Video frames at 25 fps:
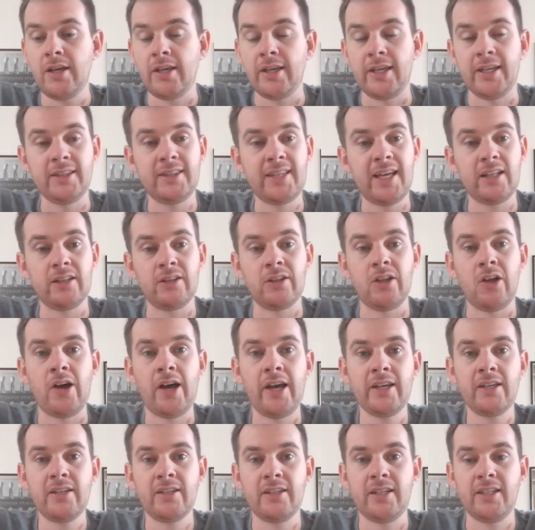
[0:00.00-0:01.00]
hit that
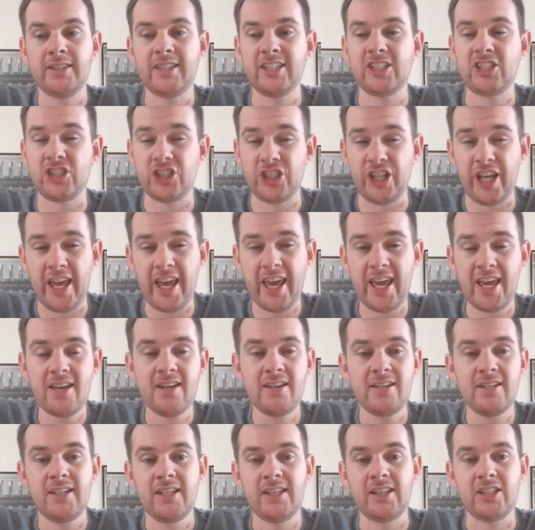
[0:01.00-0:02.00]
like, hit the share,
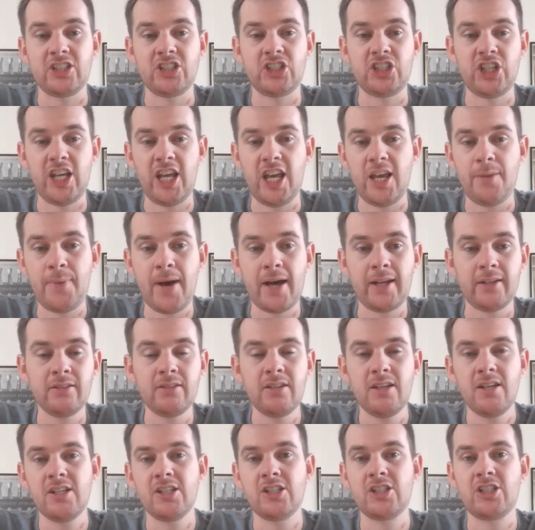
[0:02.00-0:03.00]
hit the share
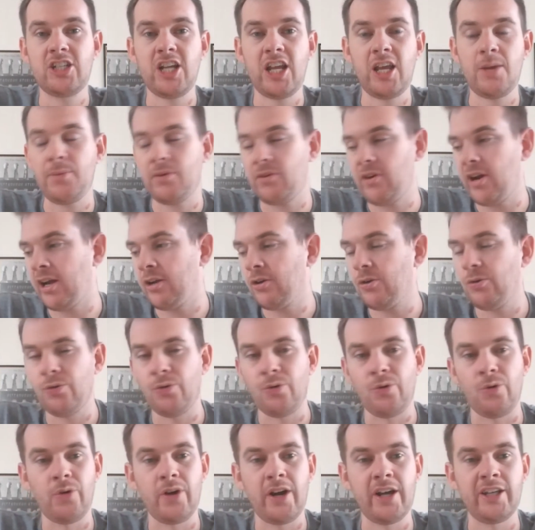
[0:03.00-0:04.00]
button, share me around
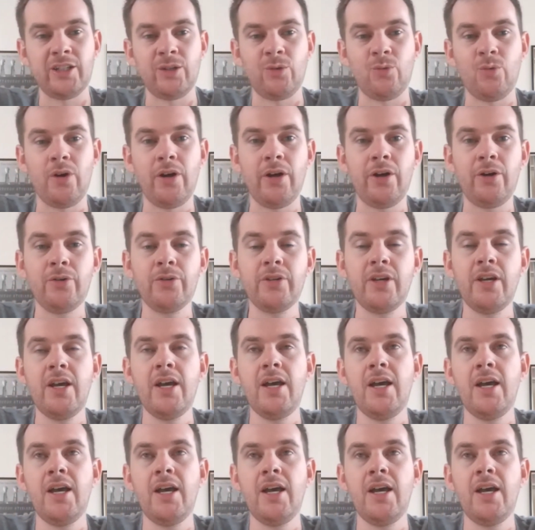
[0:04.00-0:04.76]
all around the world.